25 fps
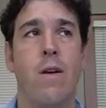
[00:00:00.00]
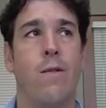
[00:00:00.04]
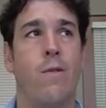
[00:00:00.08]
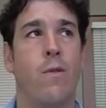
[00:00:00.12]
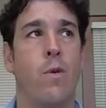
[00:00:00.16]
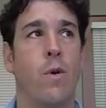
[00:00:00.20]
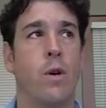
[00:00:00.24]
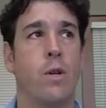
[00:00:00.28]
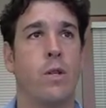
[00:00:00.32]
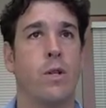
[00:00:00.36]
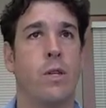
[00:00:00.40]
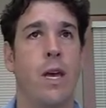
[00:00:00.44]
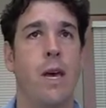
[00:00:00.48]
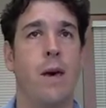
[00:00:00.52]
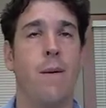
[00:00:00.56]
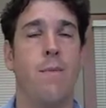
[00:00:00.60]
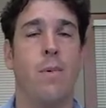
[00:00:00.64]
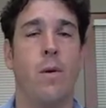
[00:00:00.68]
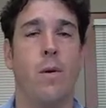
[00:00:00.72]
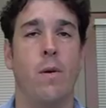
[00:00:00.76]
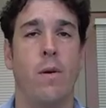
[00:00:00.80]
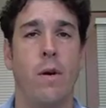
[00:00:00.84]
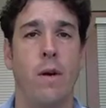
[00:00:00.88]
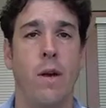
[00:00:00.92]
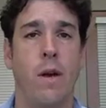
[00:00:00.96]
For
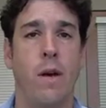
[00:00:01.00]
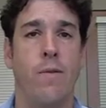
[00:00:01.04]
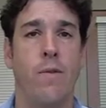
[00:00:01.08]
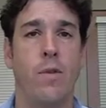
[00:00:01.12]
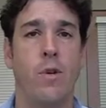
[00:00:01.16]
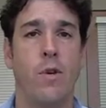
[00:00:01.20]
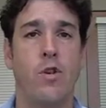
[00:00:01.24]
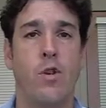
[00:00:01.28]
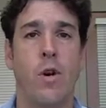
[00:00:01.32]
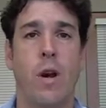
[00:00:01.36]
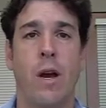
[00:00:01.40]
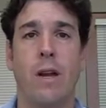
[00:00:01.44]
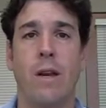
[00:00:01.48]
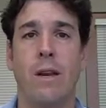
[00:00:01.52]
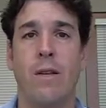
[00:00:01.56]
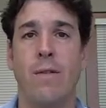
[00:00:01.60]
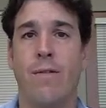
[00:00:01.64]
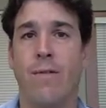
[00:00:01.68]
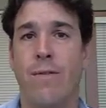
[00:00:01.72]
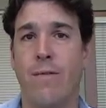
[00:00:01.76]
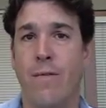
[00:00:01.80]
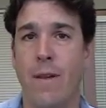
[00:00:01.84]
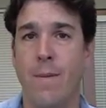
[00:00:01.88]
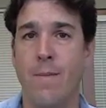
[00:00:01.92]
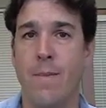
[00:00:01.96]
example, if you're trying to
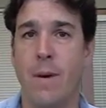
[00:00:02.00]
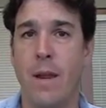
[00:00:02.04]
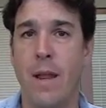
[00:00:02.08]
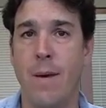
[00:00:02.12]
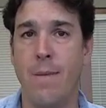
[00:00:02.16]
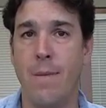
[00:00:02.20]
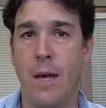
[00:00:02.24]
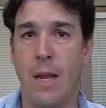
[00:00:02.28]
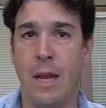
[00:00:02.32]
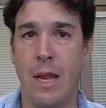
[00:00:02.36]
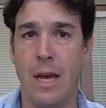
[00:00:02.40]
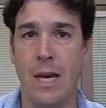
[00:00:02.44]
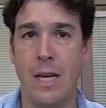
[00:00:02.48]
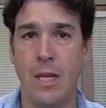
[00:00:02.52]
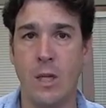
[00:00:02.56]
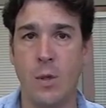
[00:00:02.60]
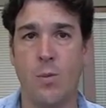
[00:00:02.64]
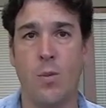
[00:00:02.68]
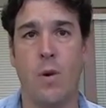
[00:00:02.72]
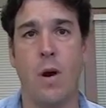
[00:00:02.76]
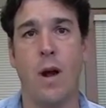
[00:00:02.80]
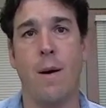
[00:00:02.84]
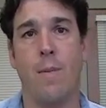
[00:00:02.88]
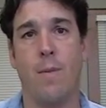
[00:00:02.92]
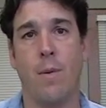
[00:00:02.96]
flip an MLS
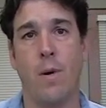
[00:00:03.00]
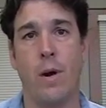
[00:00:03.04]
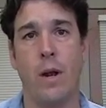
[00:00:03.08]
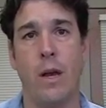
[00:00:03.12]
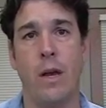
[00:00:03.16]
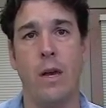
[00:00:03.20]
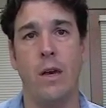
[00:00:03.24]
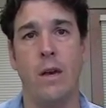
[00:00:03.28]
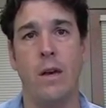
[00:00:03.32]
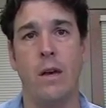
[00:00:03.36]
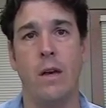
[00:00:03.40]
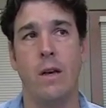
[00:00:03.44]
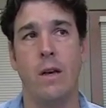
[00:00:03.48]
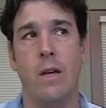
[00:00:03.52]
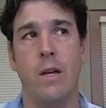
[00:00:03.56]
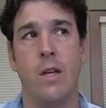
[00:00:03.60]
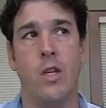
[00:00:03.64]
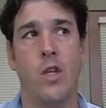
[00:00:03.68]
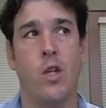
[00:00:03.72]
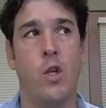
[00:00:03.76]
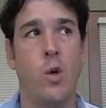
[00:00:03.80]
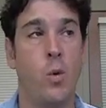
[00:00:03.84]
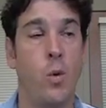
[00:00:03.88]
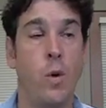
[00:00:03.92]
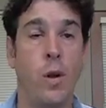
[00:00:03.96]
property
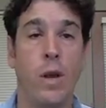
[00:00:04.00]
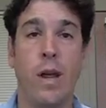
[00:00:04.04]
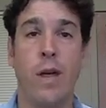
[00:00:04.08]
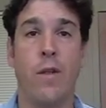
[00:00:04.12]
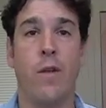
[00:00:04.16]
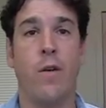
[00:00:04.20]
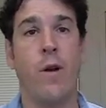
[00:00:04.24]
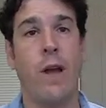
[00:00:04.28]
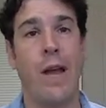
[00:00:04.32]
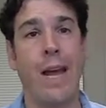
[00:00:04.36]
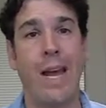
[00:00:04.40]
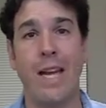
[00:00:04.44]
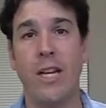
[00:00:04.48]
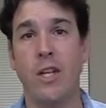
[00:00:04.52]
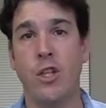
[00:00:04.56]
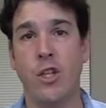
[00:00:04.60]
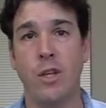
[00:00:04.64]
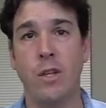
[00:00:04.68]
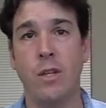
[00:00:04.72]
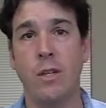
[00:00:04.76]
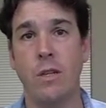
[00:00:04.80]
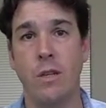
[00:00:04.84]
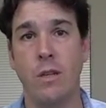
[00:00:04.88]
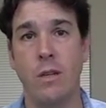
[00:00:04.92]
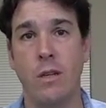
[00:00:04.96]
to another
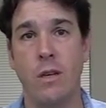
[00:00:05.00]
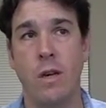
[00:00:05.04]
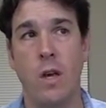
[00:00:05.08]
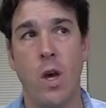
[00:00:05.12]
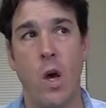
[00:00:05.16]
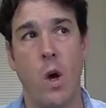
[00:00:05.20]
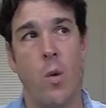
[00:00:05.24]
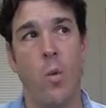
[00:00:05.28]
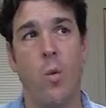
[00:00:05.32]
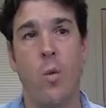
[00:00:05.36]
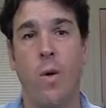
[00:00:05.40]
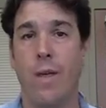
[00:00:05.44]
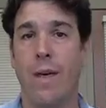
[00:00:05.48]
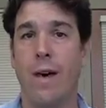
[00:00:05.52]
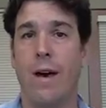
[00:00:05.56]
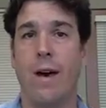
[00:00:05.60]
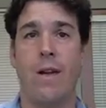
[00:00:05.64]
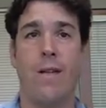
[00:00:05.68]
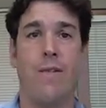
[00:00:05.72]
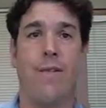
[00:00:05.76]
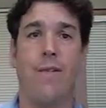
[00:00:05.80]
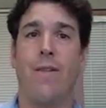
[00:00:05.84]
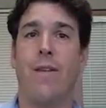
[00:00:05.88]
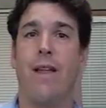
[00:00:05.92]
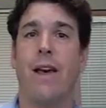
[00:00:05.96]
agent
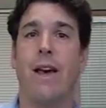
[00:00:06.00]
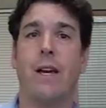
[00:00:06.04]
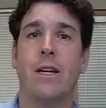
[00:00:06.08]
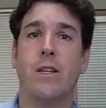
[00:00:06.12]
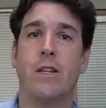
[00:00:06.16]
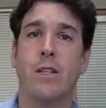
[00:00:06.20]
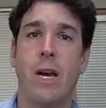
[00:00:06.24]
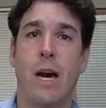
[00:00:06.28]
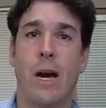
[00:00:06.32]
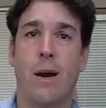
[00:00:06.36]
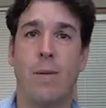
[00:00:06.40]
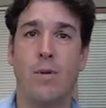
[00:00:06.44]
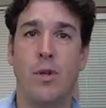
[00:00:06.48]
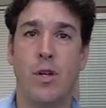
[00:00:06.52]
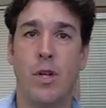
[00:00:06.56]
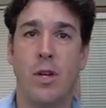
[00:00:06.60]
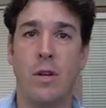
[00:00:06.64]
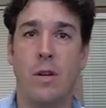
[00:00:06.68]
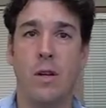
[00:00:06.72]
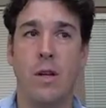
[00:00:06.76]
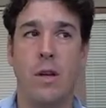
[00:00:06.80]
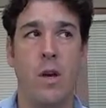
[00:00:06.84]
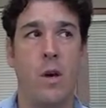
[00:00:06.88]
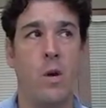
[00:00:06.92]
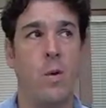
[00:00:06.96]
without a flex
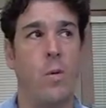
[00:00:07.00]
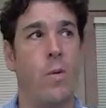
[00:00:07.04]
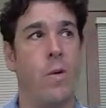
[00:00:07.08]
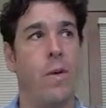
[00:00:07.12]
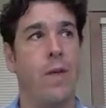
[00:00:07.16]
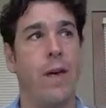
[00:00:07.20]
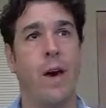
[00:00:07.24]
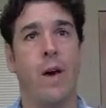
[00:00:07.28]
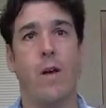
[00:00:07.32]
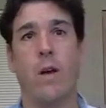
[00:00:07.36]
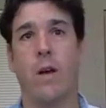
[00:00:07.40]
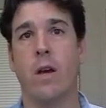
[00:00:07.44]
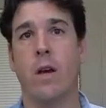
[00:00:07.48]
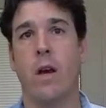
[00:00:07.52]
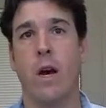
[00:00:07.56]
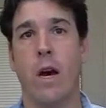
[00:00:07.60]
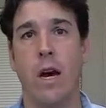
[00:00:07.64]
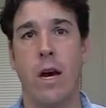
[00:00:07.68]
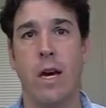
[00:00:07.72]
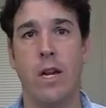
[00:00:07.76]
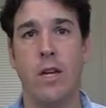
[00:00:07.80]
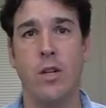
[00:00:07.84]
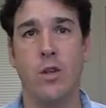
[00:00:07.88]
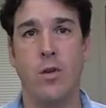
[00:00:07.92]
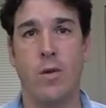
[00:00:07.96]
option, without a
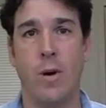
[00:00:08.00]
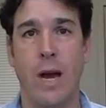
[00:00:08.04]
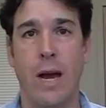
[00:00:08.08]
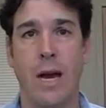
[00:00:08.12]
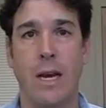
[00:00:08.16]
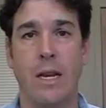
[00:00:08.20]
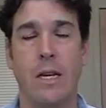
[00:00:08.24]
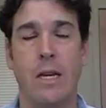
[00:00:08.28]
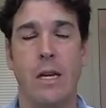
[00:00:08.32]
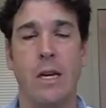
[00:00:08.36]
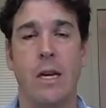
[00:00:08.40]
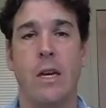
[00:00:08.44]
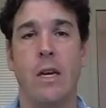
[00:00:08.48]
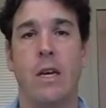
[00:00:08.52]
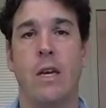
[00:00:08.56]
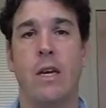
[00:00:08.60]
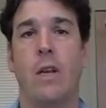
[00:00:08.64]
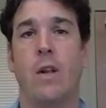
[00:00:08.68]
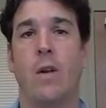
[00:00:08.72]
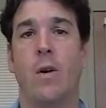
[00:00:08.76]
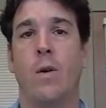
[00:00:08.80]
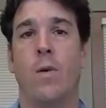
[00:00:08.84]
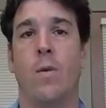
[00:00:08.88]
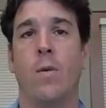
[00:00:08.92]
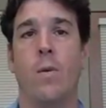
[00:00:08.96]
contract,
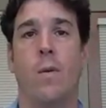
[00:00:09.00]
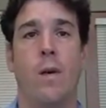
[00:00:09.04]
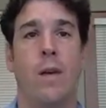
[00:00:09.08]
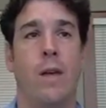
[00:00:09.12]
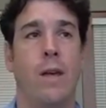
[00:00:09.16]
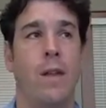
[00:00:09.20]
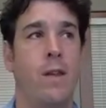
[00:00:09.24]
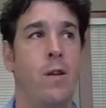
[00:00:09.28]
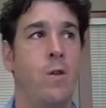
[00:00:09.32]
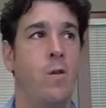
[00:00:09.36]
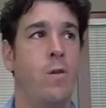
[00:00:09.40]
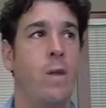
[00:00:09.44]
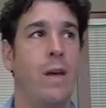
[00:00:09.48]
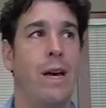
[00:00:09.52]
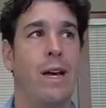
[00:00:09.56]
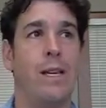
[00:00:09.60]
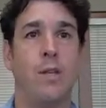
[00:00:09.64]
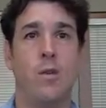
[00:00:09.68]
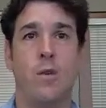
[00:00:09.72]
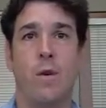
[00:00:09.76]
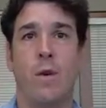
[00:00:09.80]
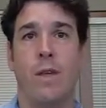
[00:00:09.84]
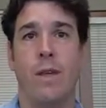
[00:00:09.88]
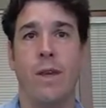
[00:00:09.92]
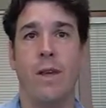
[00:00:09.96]
and do that
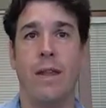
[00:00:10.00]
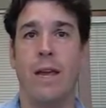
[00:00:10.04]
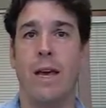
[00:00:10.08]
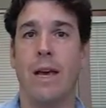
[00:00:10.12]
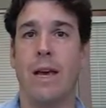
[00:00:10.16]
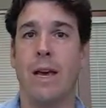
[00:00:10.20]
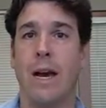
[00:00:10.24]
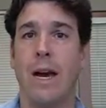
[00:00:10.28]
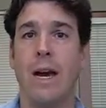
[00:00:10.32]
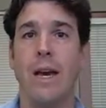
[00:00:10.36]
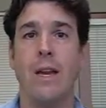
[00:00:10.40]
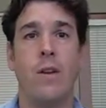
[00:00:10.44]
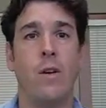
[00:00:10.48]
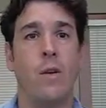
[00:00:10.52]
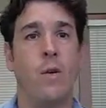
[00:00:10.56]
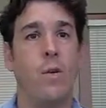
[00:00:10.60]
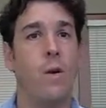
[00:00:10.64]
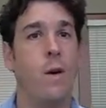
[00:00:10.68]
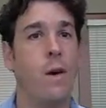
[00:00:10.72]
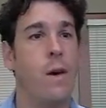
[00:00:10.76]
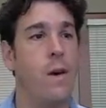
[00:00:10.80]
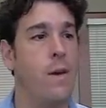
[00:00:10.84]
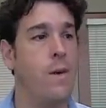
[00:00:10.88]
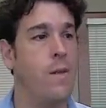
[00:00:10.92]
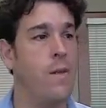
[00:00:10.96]
sort of thing like I
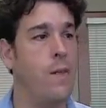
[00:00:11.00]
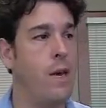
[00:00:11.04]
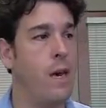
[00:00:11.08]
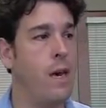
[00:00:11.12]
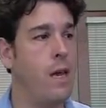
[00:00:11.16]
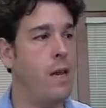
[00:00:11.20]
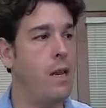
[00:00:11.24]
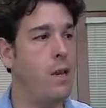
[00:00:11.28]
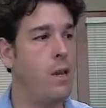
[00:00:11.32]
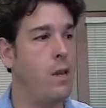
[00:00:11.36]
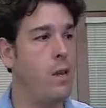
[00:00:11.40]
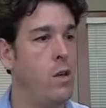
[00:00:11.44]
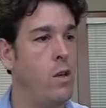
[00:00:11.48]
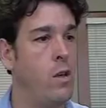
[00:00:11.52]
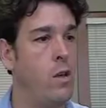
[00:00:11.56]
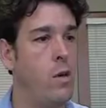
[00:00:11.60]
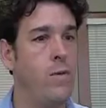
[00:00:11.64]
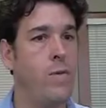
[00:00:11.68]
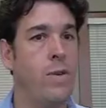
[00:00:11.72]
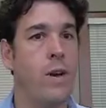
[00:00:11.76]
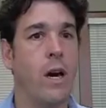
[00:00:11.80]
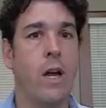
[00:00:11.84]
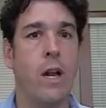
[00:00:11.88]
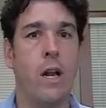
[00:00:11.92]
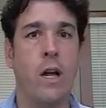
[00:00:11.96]
do, then
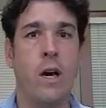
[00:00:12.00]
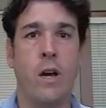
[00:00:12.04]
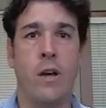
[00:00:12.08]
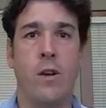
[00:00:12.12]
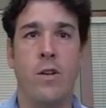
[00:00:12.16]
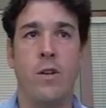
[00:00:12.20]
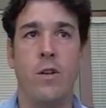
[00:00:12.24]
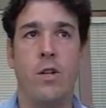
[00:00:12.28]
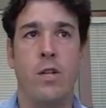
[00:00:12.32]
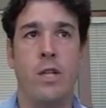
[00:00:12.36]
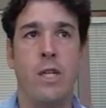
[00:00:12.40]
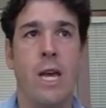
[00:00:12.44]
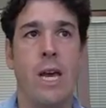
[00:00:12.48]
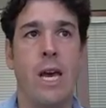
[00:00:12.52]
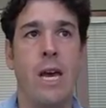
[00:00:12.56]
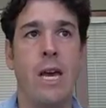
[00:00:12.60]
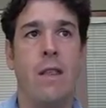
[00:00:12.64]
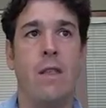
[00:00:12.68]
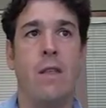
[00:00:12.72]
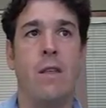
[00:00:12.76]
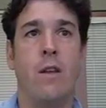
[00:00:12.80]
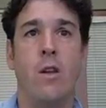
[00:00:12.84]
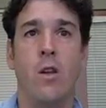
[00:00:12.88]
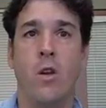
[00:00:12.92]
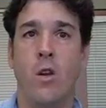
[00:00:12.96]
you've got to
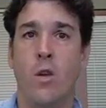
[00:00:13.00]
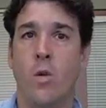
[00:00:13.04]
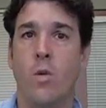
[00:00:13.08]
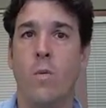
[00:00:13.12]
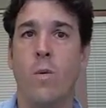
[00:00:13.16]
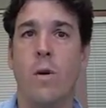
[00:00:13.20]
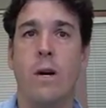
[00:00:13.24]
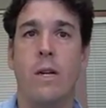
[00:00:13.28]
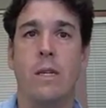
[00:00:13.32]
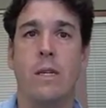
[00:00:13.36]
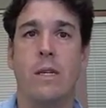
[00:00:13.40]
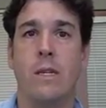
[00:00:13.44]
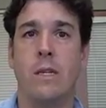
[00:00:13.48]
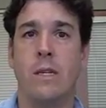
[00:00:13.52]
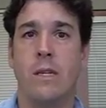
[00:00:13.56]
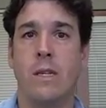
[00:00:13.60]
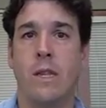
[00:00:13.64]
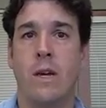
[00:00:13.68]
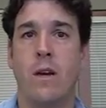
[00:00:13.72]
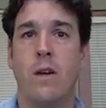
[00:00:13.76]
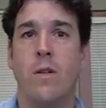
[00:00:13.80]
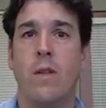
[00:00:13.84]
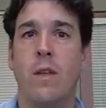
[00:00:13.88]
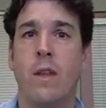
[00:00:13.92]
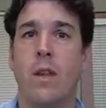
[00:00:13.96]
understand the nuances
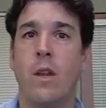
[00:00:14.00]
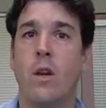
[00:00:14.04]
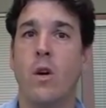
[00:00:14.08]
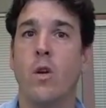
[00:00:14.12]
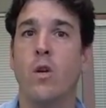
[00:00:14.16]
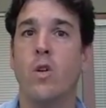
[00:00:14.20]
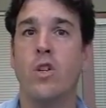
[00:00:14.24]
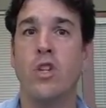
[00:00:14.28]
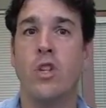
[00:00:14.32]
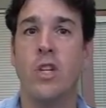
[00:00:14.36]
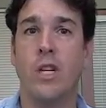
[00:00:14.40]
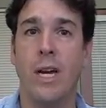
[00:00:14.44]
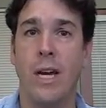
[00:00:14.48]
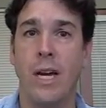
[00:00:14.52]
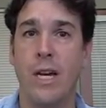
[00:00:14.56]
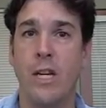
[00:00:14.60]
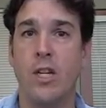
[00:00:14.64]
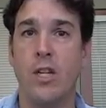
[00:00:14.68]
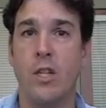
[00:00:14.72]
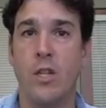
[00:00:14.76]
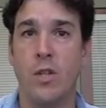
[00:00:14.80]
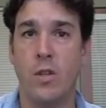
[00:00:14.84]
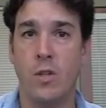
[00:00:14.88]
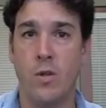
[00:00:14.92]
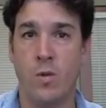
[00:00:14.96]
there, the
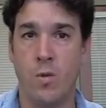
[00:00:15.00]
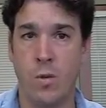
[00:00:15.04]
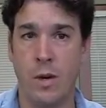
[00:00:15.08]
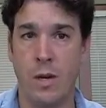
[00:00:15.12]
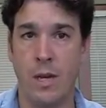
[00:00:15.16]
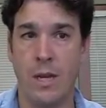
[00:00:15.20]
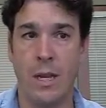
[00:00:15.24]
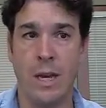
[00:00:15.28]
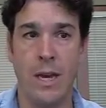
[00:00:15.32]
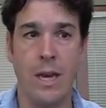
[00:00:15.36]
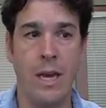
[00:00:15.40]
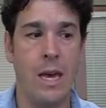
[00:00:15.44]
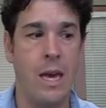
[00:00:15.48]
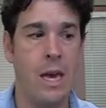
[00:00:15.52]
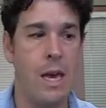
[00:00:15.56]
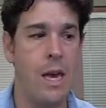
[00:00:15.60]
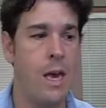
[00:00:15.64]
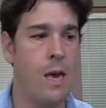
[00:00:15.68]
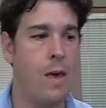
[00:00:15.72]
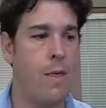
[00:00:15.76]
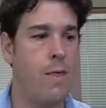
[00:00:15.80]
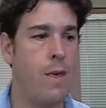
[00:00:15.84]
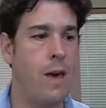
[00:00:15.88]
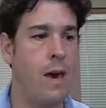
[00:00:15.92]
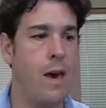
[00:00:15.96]
negotiations really,
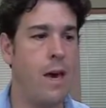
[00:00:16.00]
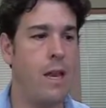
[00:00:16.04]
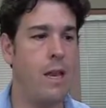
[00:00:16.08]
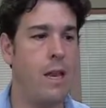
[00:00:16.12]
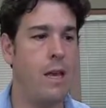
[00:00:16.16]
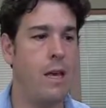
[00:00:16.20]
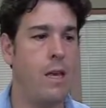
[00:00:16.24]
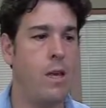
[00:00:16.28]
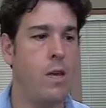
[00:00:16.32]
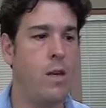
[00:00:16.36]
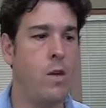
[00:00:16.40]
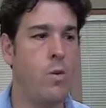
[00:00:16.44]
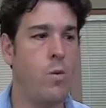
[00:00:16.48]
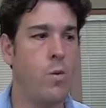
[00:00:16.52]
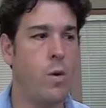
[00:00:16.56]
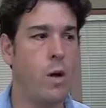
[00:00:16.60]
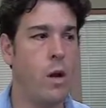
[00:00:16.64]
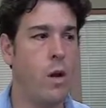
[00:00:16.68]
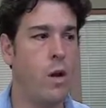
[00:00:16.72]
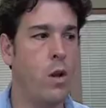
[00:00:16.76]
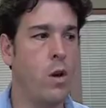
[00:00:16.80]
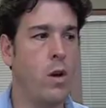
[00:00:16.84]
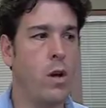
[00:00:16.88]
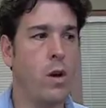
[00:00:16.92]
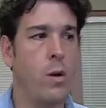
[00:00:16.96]
that you want
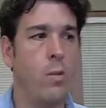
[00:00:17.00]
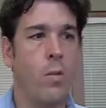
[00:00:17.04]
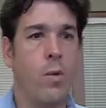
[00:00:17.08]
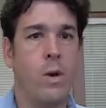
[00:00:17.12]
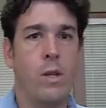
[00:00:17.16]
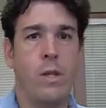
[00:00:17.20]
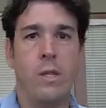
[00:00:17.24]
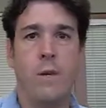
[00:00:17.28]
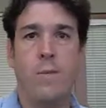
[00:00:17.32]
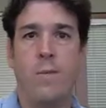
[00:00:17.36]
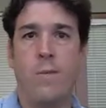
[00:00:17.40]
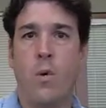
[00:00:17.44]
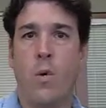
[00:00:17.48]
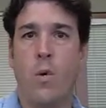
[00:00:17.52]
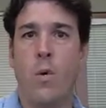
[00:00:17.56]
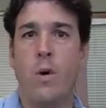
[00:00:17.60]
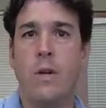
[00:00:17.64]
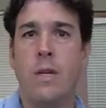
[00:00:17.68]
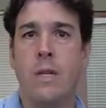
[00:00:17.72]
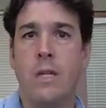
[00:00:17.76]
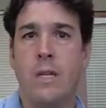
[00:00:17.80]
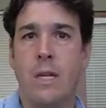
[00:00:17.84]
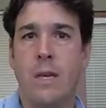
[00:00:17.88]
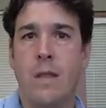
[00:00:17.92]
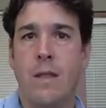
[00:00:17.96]
to look at what's
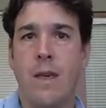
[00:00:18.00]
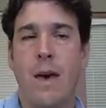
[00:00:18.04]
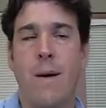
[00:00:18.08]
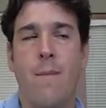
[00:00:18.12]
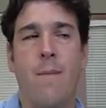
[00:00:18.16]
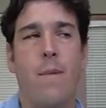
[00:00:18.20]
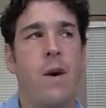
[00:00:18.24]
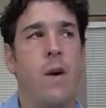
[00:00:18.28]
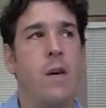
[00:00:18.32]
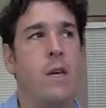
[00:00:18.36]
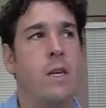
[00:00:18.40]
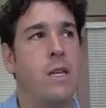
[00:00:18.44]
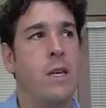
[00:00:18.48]
important to them.